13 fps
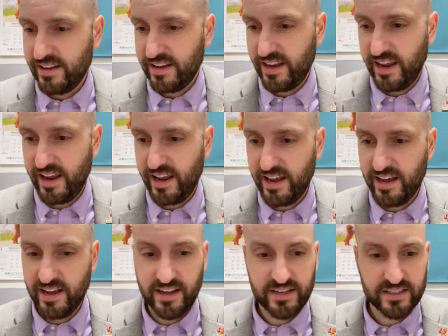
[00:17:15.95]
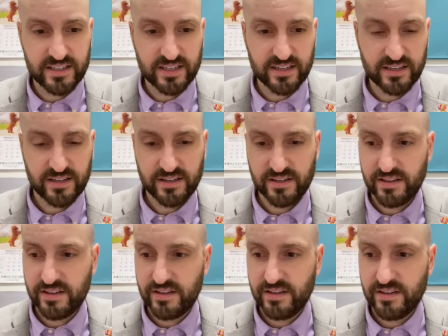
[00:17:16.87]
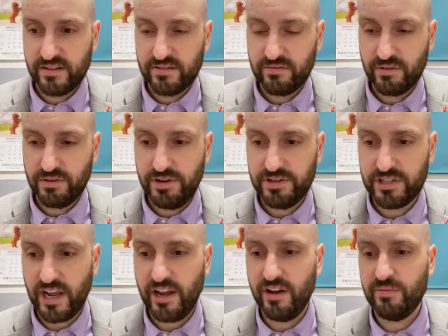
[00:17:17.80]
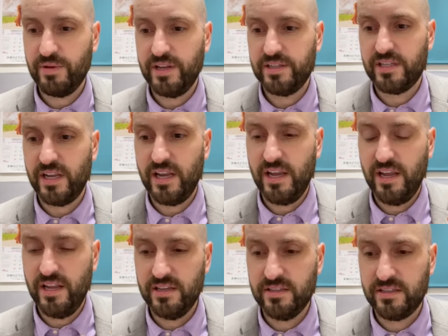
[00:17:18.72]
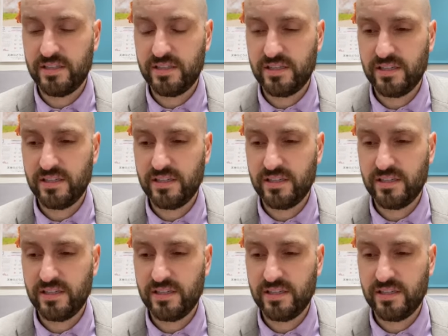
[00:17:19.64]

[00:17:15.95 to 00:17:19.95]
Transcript: And warrior's ailment is...